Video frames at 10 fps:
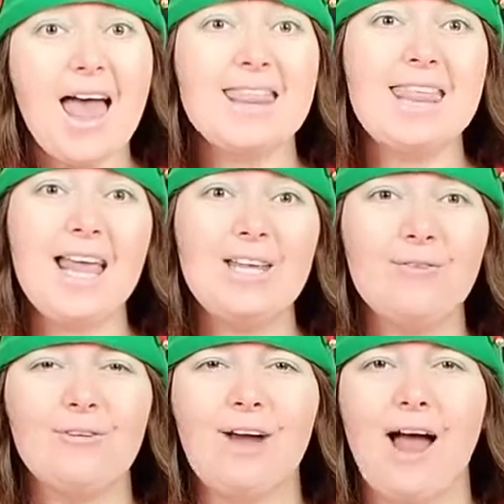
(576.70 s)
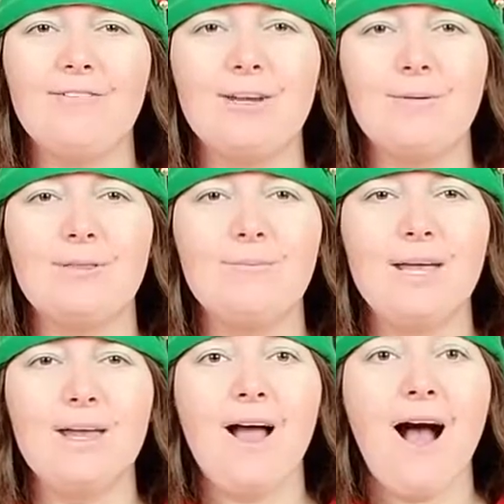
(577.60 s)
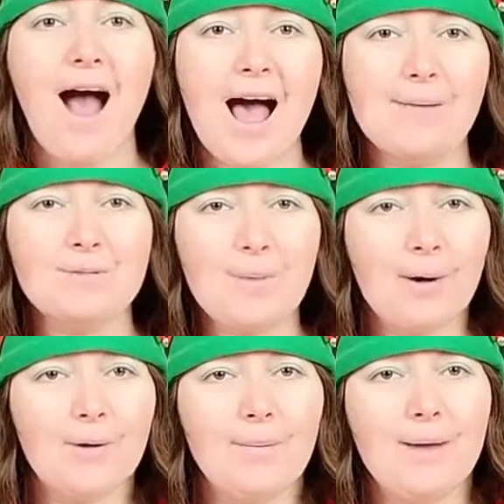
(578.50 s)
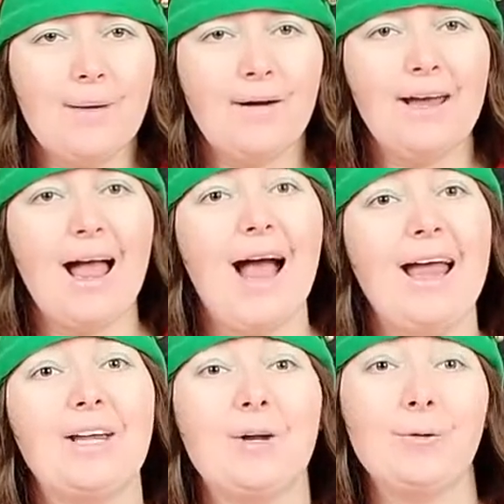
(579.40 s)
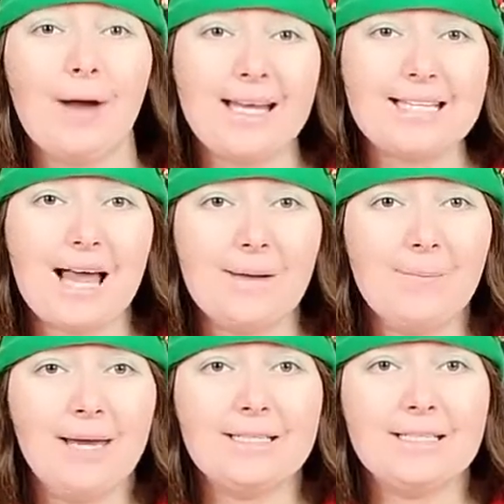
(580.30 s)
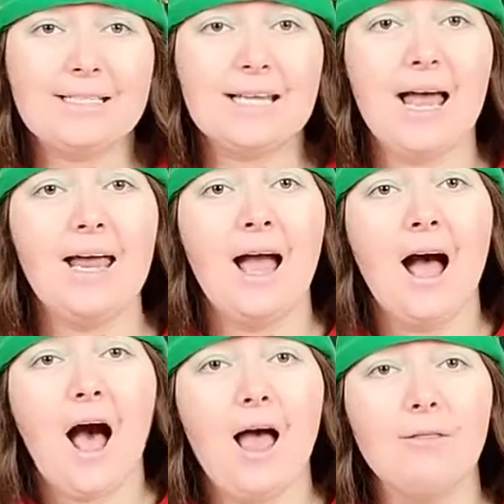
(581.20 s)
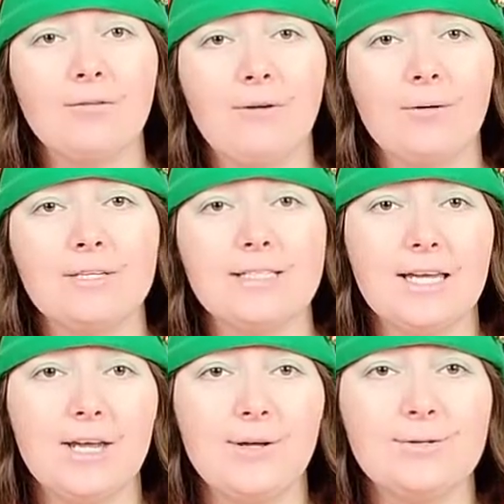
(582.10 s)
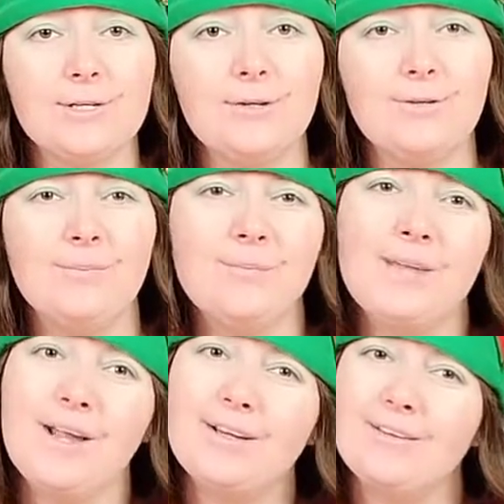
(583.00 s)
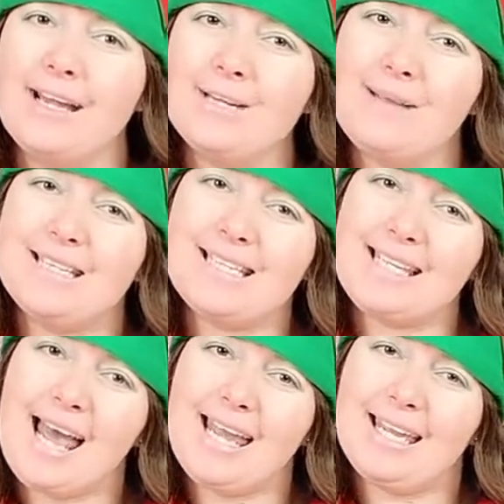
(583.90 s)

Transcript: Thank you for crafting with me. I'm Sparkle Mayberry. I had a great time painting today. I look forward to seeing you soon. Create an amazing day.